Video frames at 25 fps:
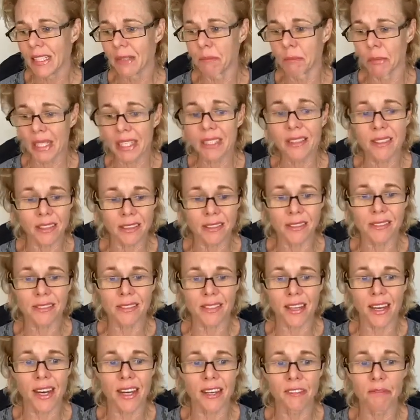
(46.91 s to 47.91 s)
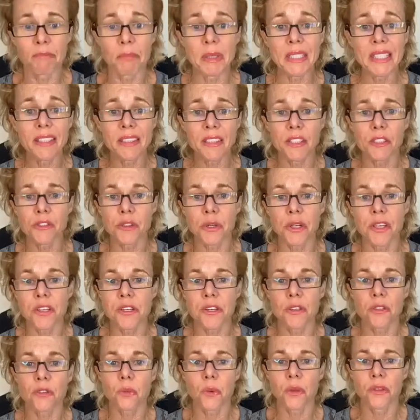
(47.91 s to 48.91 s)
because I've been in the
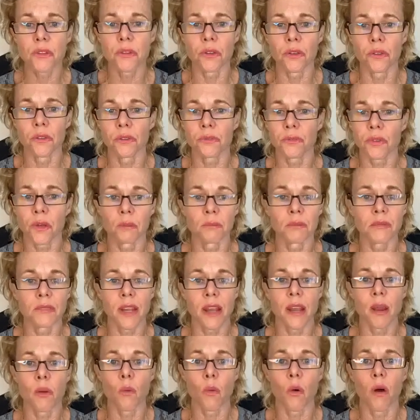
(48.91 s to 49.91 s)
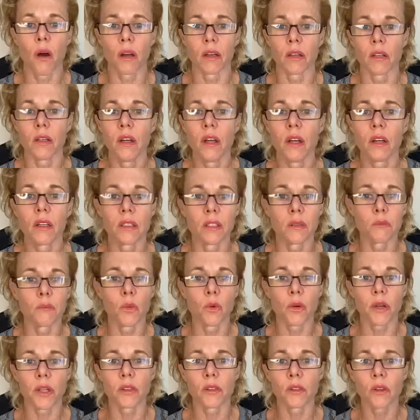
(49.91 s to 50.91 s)
trenches with you from day one. Good
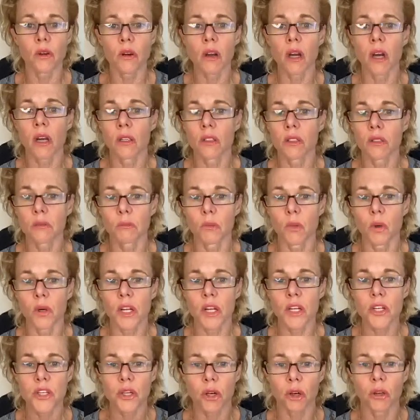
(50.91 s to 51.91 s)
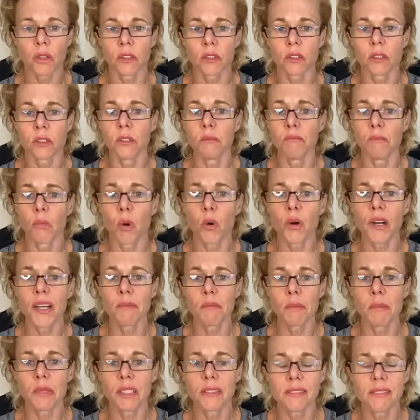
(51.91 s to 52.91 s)
morning, Laura. Good morning, Charlotte. Good
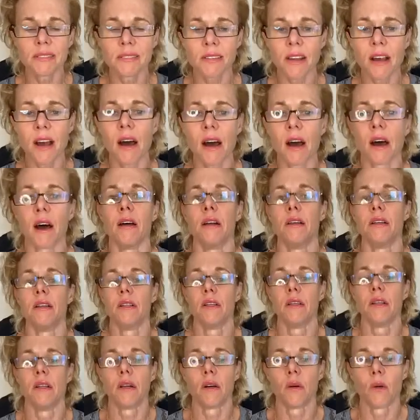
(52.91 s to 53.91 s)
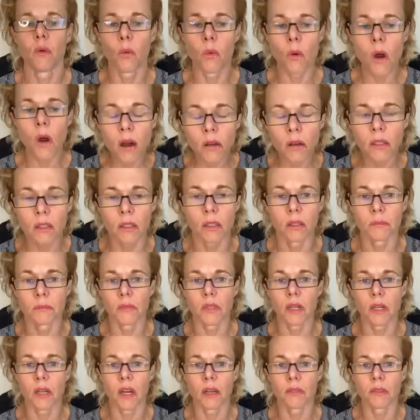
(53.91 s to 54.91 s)
morning, Melissa.
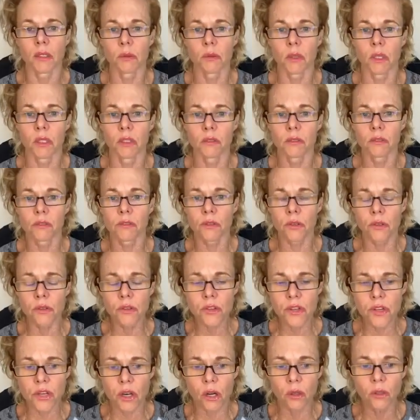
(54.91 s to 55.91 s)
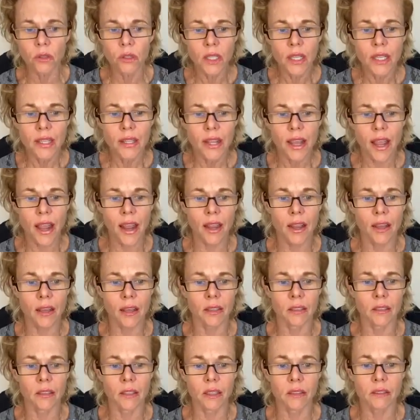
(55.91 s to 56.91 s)
Welcome, everyone, to the show.
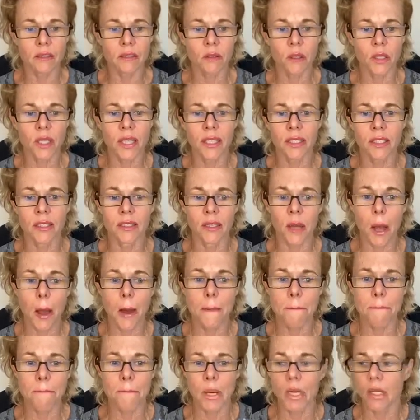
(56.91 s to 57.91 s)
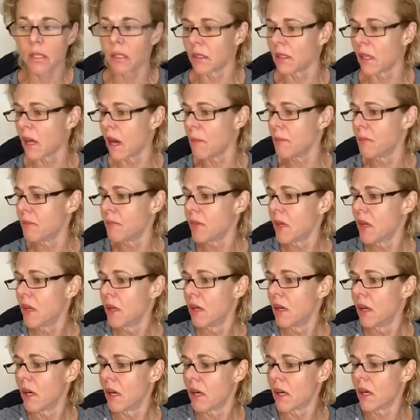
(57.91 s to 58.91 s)
And let's go ahead and buckle up.
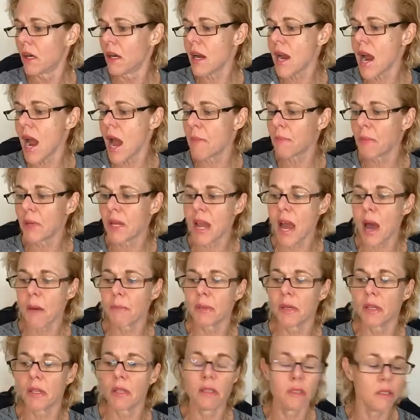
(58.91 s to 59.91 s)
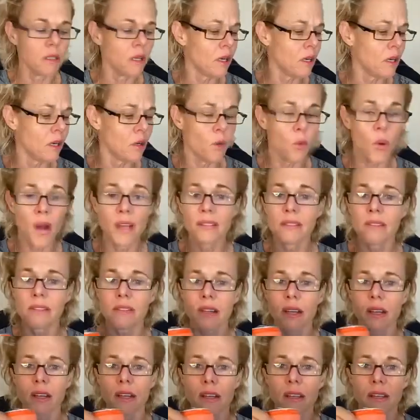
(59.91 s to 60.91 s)
Happy
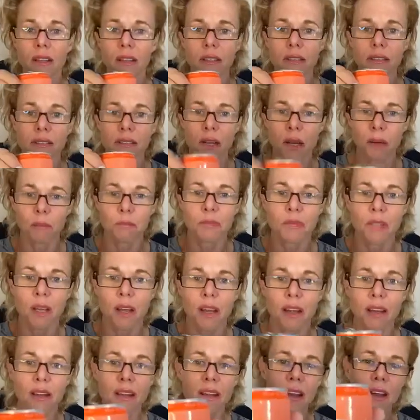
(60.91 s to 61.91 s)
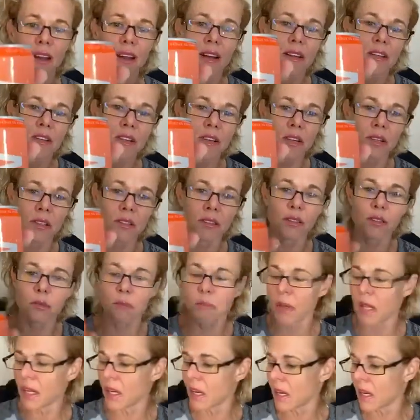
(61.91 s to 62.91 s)
Wednesday. It is hump day. Cheers,
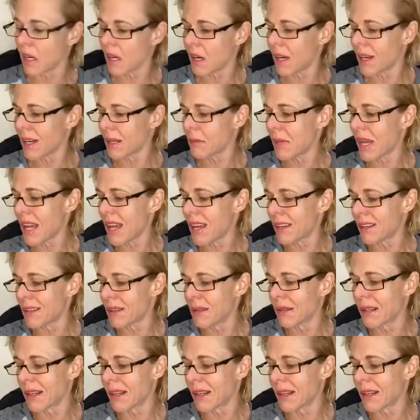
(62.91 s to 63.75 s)
Bia. I am ahead of you